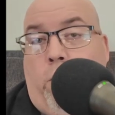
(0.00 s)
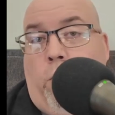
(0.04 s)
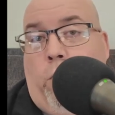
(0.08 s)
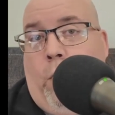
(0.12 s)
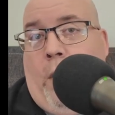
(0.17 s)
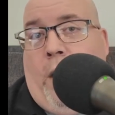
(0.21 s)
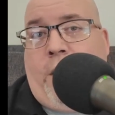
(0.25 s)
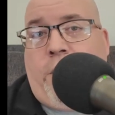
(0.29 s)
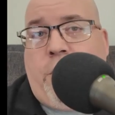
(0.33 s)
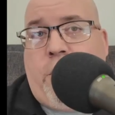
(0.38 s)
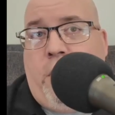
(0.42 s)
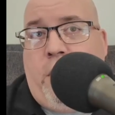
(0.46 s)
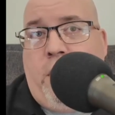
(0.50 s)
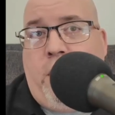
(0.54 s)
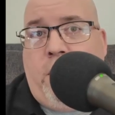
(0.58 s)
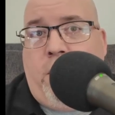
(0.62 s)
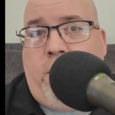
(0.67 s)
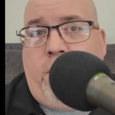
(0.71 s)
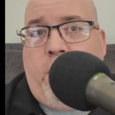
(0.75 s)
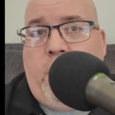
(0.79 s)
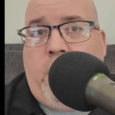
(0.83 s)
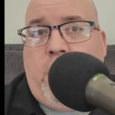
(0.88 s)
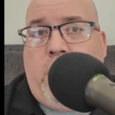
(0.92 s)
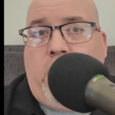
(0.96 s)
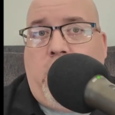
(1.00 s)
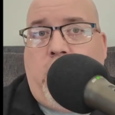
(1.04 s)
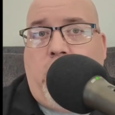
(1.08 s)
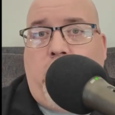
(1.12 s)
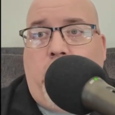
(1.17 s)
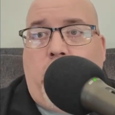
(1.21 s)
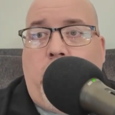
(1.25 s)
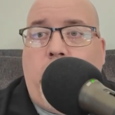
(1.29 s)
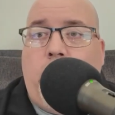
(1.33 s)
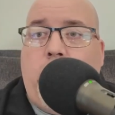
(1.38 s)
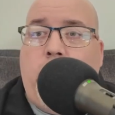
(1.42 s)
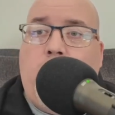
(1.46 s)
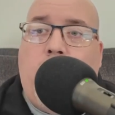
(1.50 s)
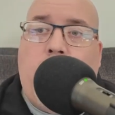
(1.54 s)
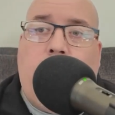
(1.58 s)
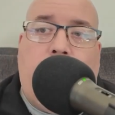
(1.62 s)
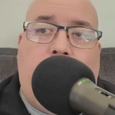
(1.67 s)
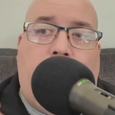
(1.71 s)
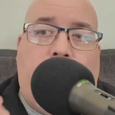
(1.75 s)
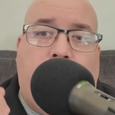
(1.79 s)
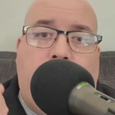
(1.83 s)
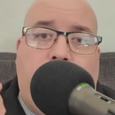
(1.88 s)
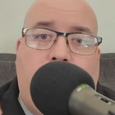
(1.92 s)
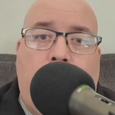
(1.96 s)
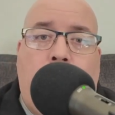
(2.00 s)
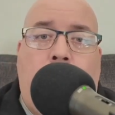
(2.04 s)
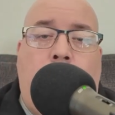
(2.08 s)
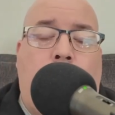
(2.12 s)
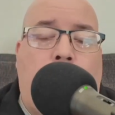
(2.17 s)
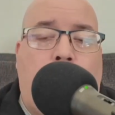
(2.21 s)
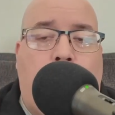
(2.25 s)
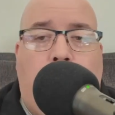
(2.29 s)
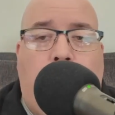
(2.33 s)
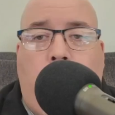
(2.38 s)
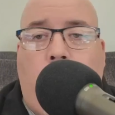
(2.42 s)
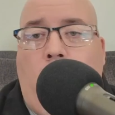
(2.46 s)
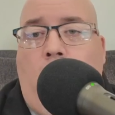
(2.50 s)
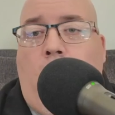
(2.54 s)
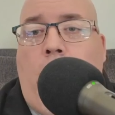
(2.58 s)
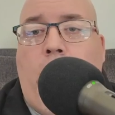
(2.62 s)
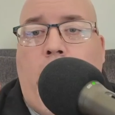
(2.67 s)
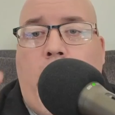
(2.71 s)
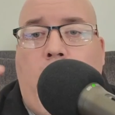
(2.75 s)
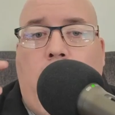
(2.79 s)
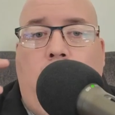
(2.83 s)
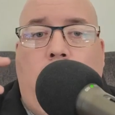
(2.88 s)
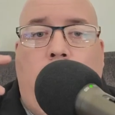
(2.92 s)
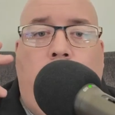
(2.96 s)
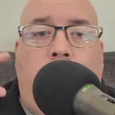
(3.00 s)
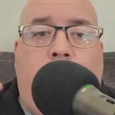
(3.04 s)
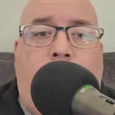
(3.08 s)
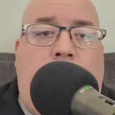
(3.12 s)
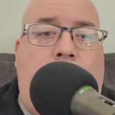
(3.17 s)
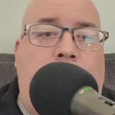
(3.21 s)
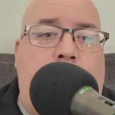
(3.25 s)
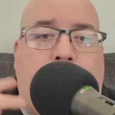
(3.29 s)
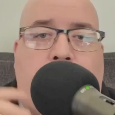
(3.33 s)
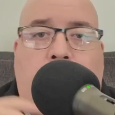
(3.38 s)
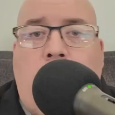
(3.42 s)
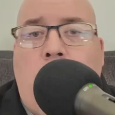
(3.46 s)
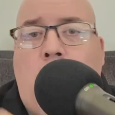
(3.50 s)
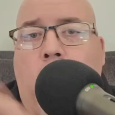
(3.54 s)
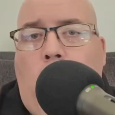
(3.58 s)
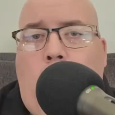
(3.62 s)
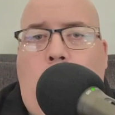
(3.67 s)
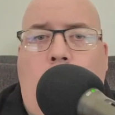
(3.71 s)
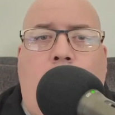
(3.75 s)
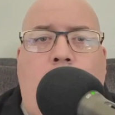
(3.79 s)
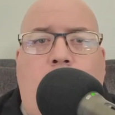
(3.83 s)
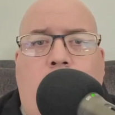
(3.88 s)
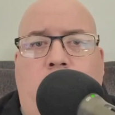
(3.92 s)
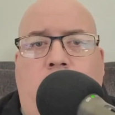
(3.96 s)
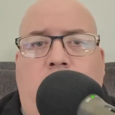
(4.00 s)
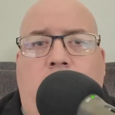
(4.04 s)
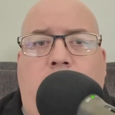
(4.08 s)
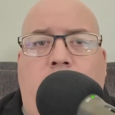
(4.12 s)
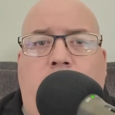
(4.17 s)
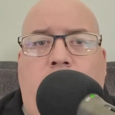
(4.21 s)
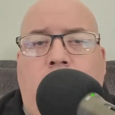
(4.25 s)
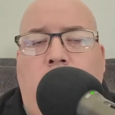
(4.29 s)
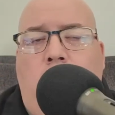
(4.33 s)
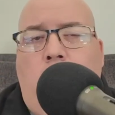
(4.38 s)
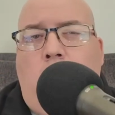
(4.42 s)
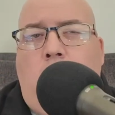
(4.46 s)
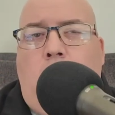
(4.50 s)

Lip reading: watching this video, whether that's YouTube, Rumble, Facebook, wherever it is,